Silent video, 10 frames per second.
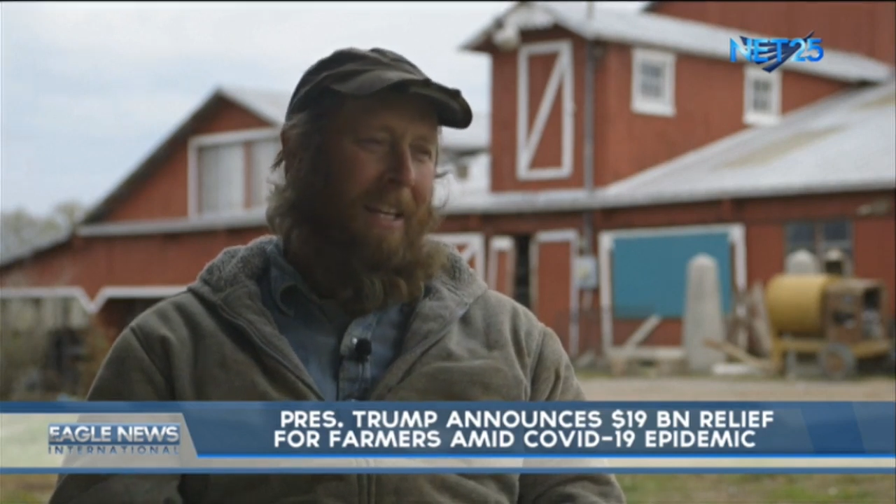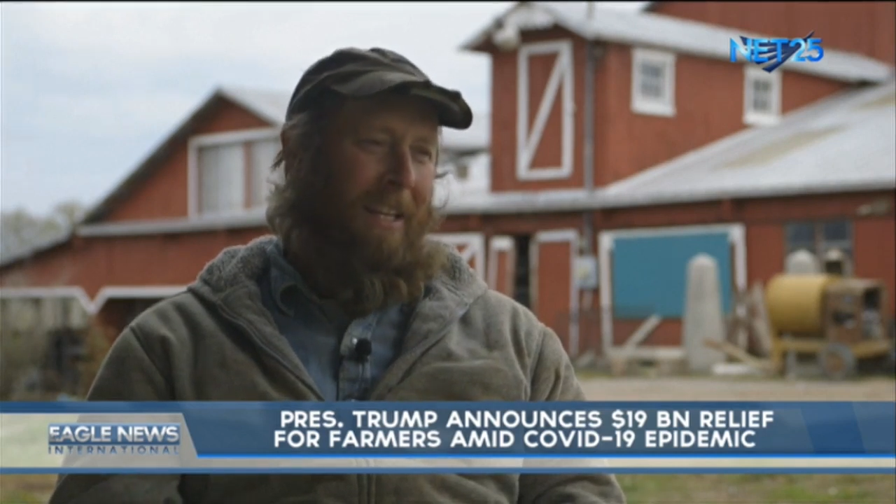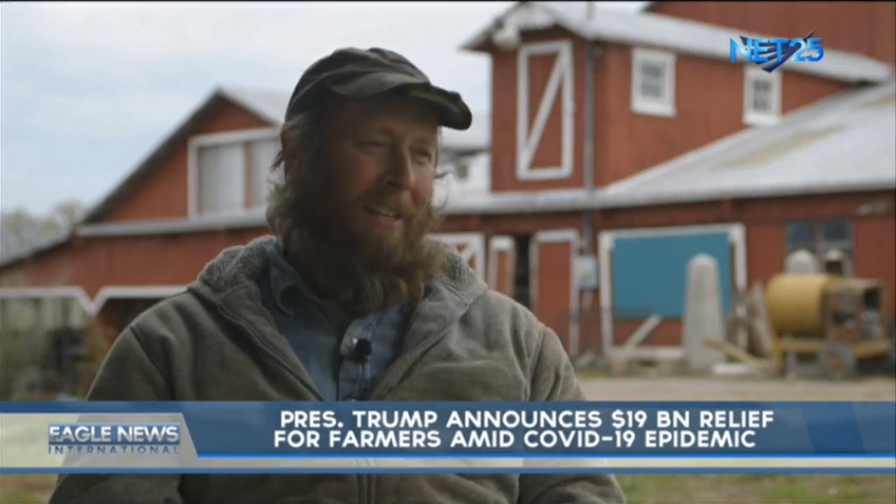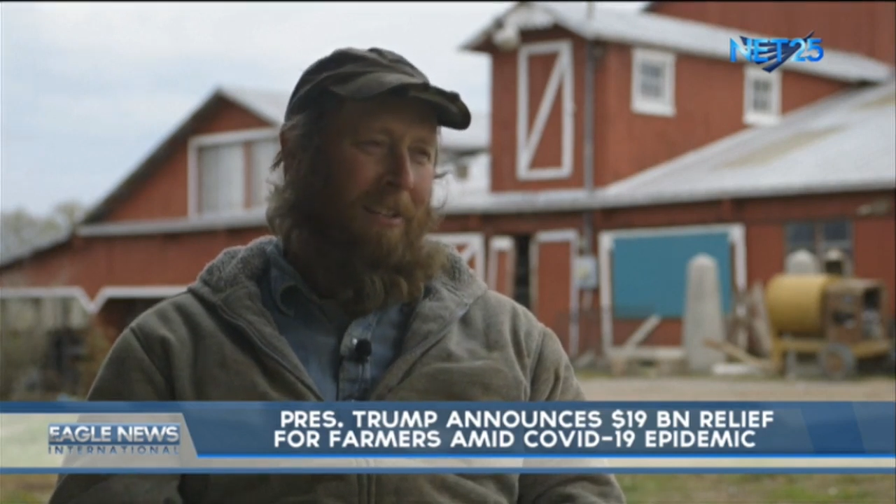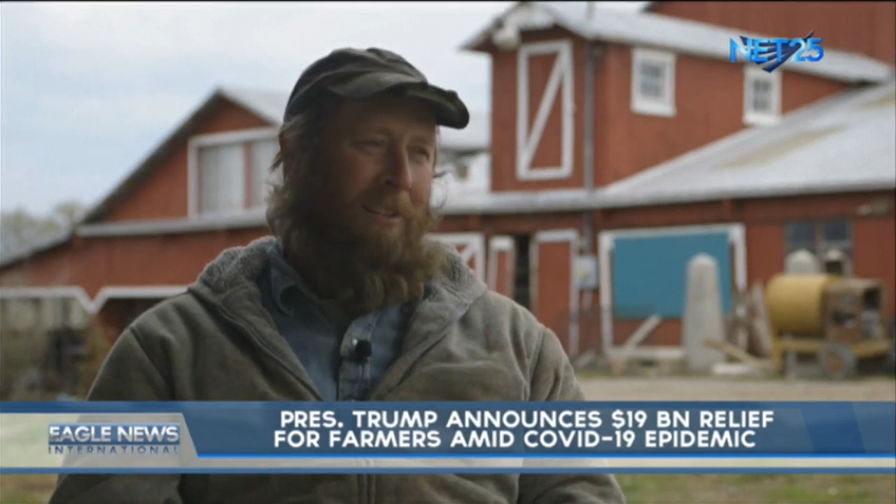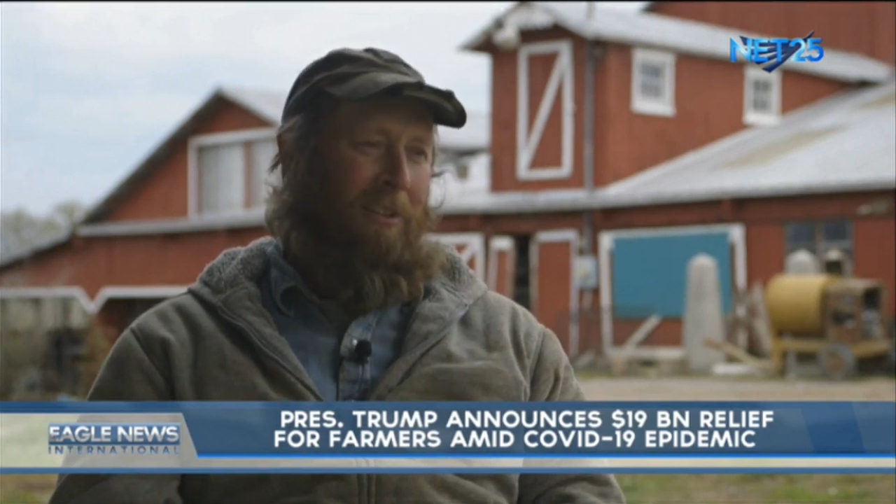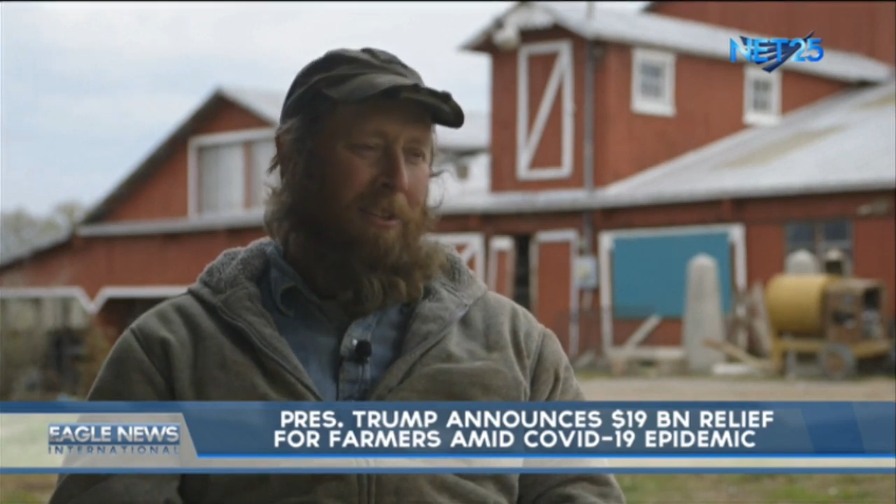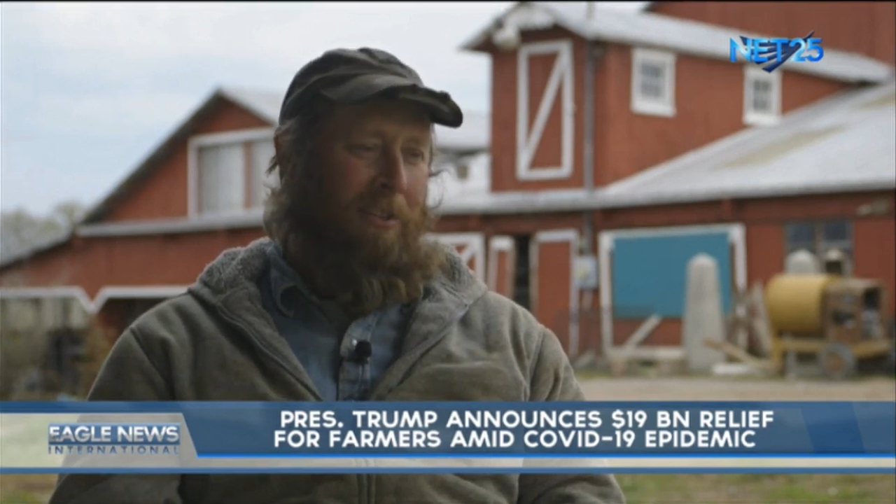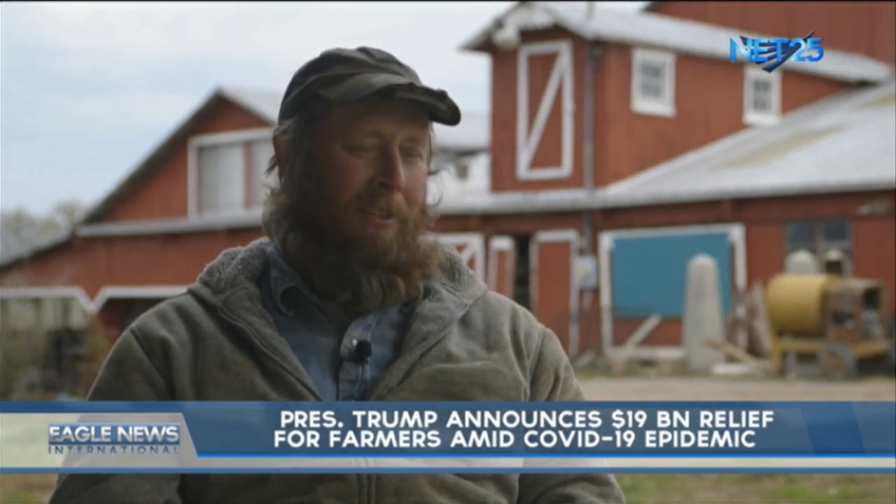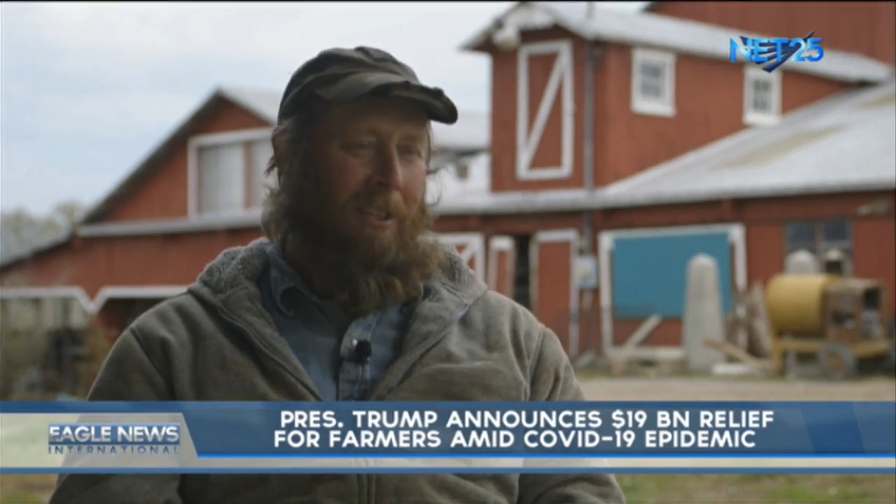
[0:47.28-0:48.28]
it's easier
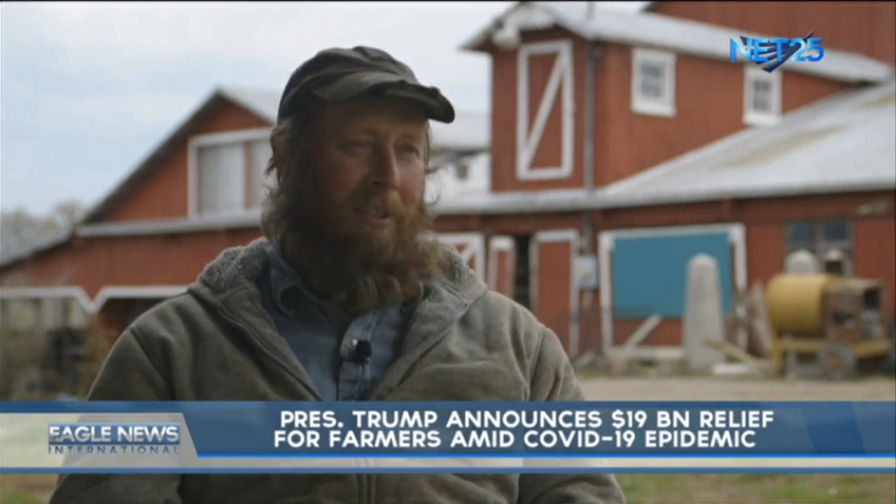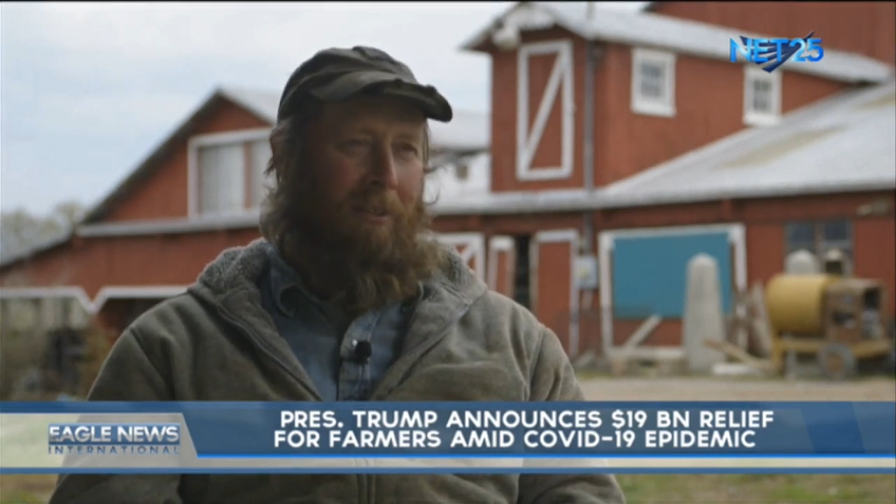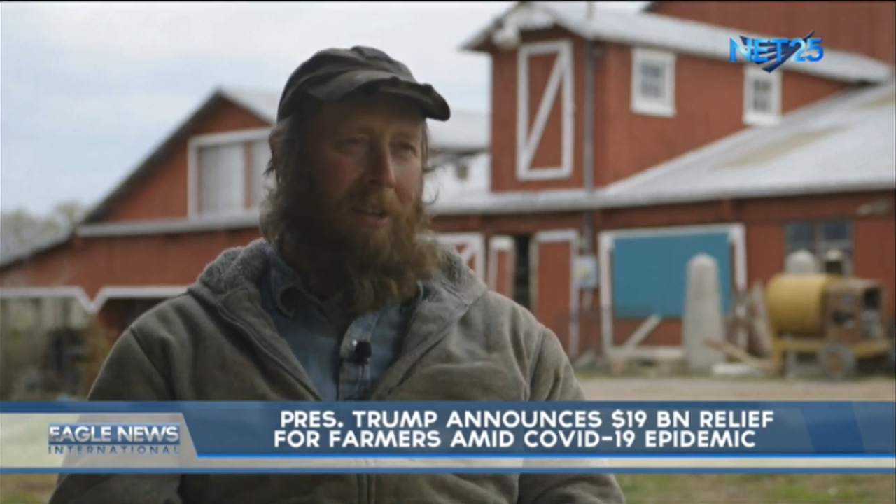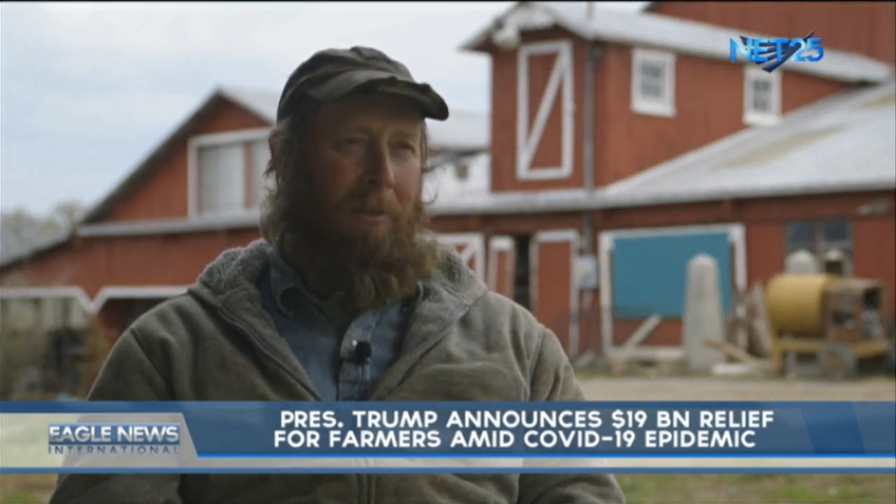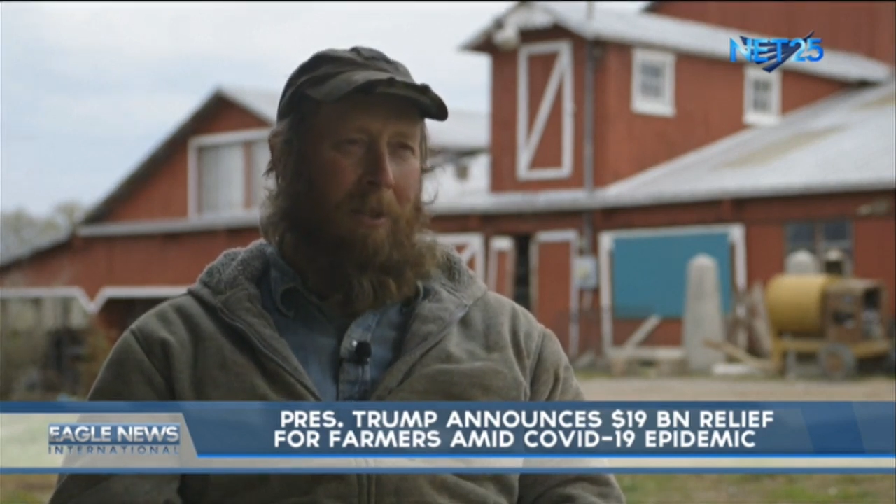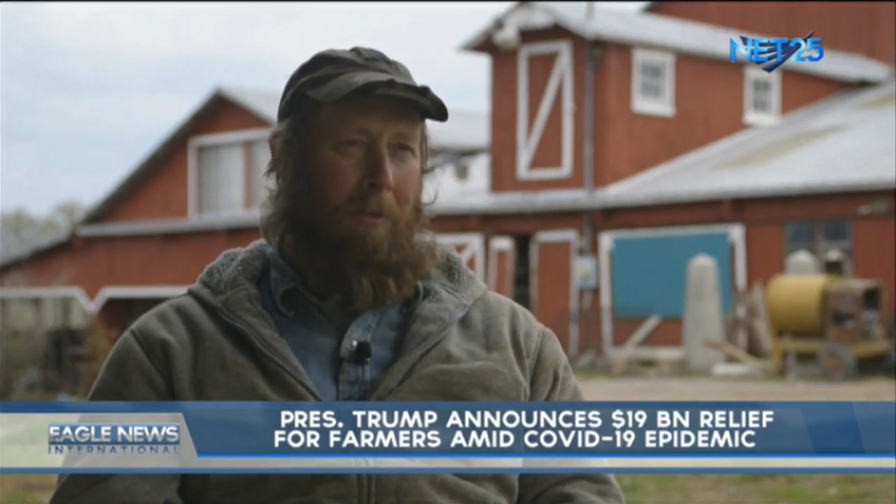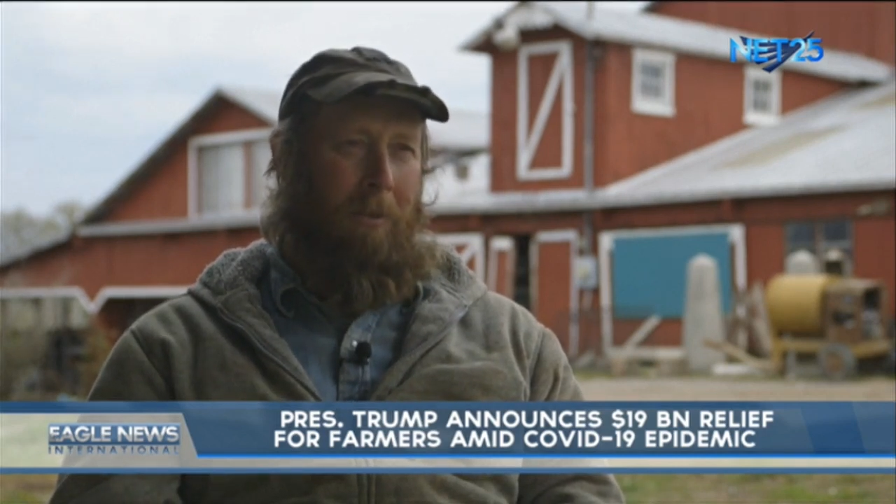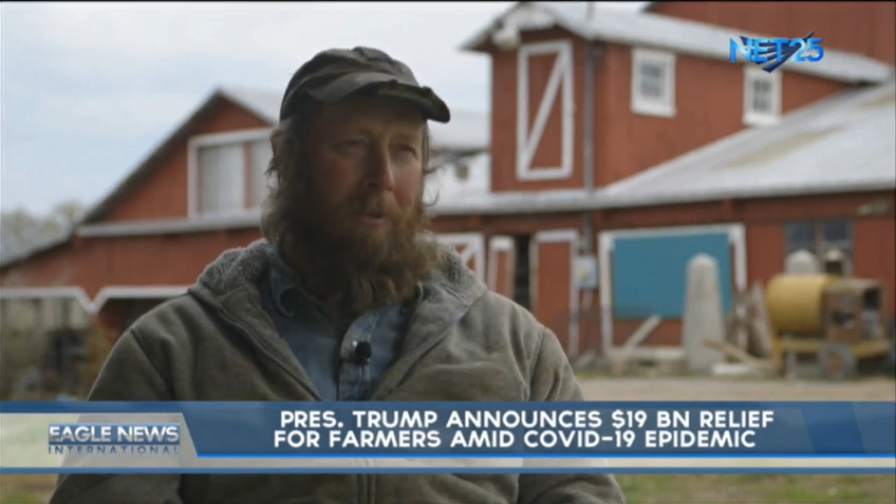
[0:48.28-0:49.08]
just to let the farmer dump it